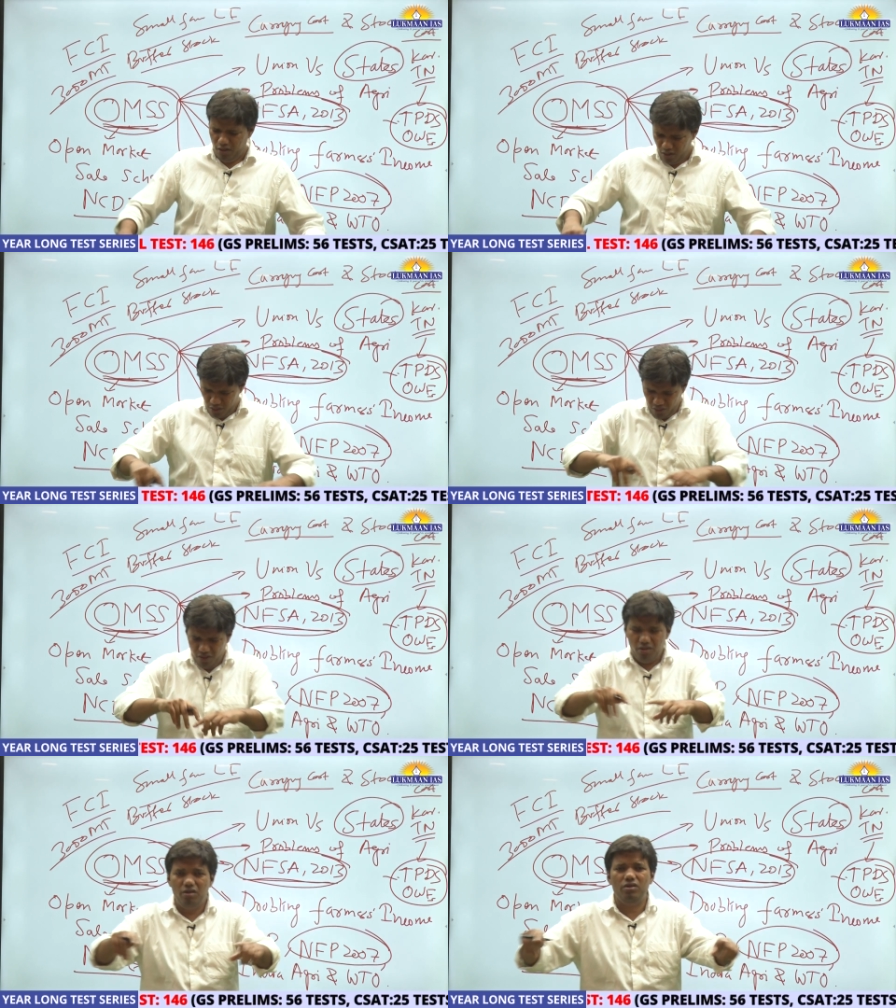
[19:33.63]

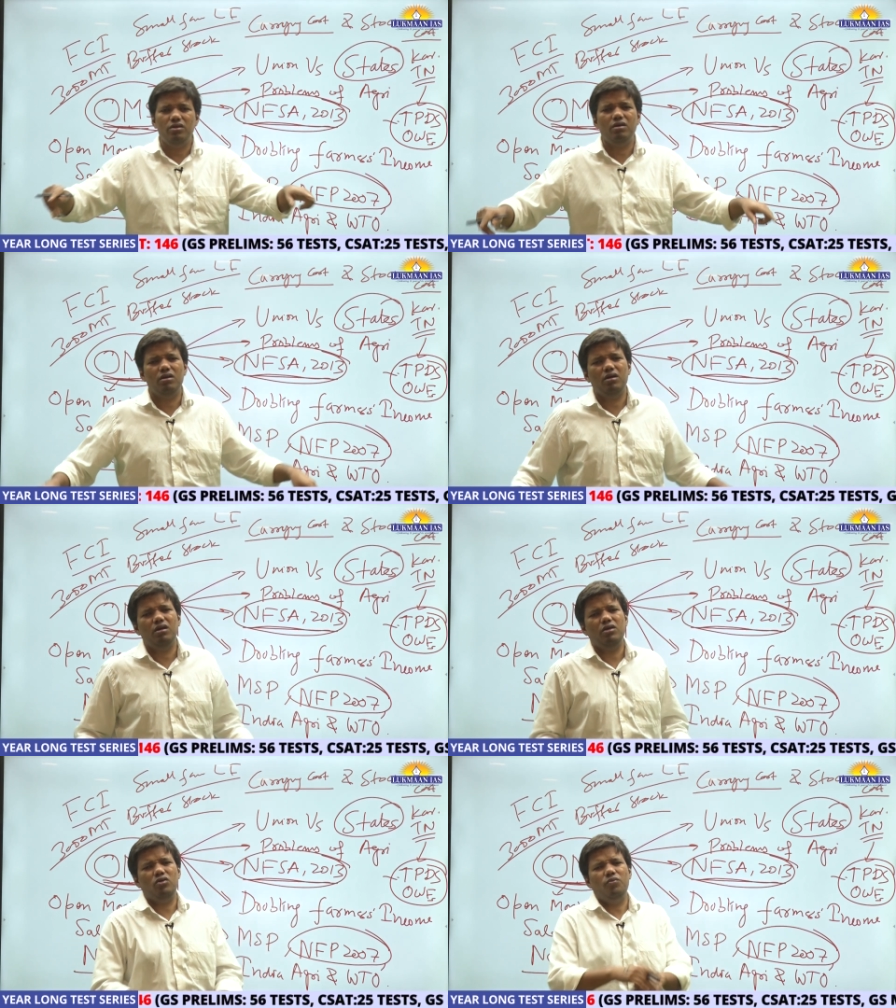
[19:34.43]
so
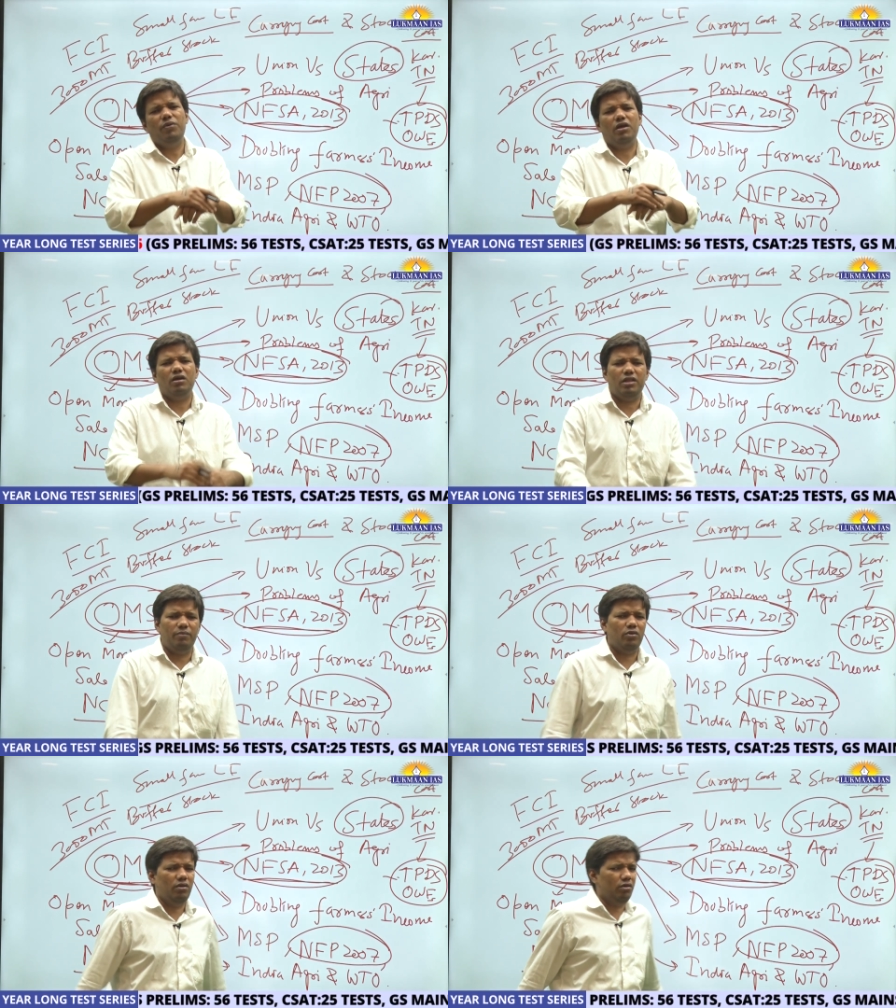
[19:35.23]
you bring
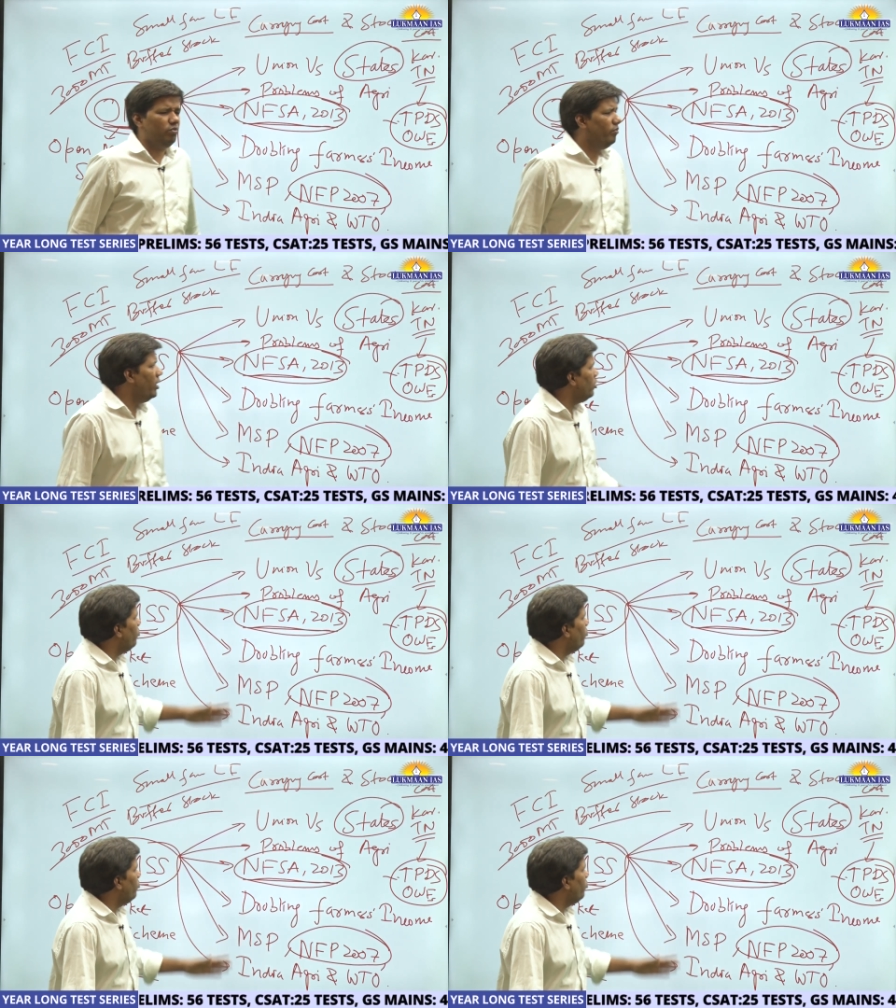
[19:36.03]
them to, uh, many